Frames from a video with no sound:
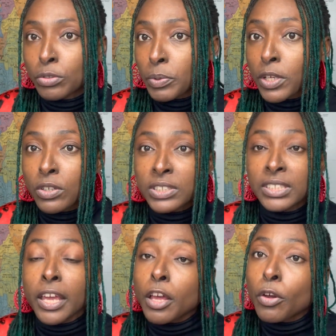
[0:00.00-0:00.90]
because
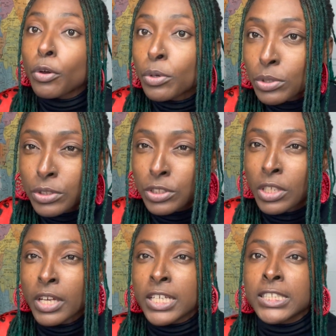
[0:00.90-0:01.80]
they could
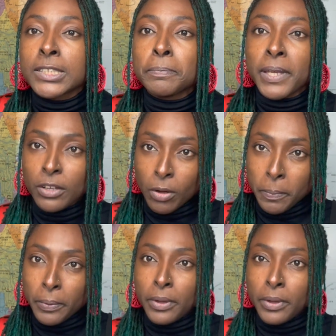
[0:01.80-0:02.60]
speed up